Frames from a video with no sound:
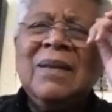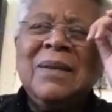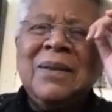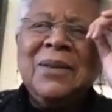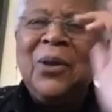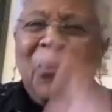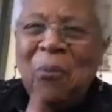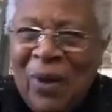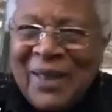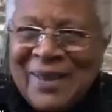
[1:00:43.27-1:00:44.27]
You know
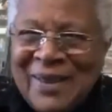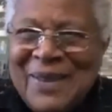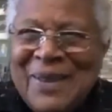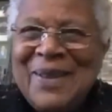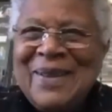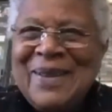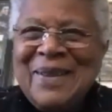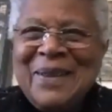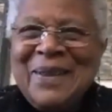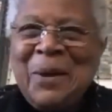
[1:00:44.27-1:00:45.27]
what?
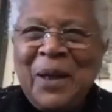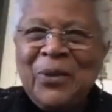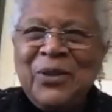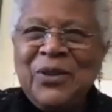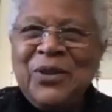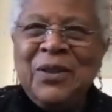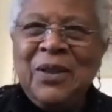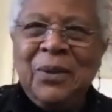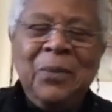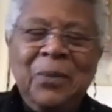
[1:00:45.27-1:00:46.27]
Your parents to
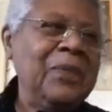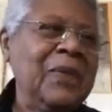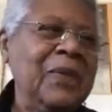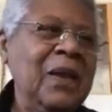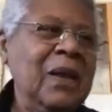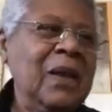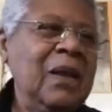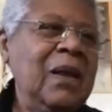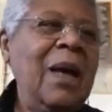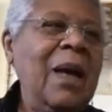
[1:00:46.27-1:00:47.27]
know.
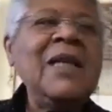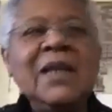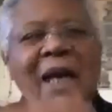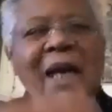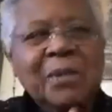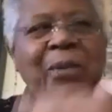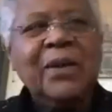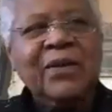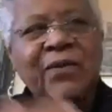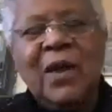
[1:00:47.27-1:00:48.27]
I mean, and that's
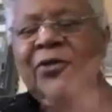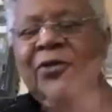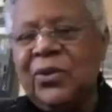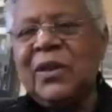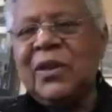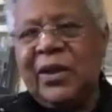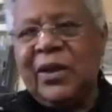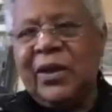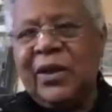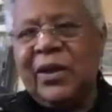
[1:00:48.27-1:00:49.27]
part of I do a lot of
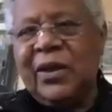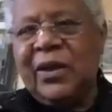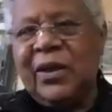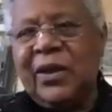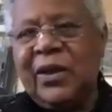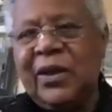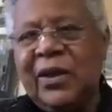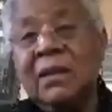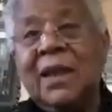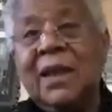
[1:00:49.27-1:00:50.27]
work with bullying
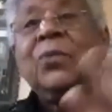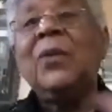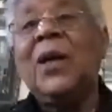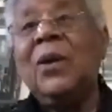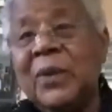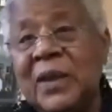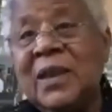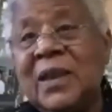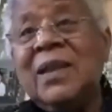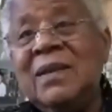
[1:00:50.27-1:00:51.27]
as well with
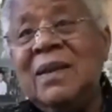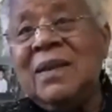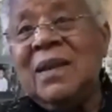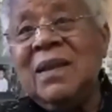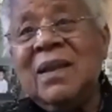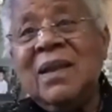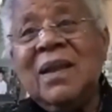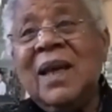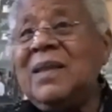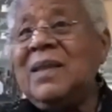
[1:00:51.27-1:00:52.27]
kids.
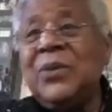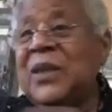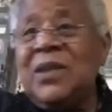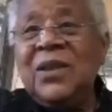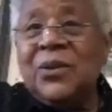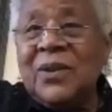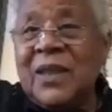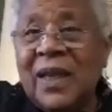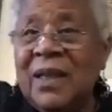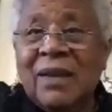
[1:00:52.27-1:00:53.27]
And the reason you don't
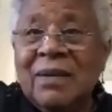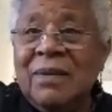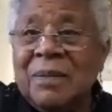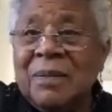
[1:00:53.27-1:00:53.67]
tell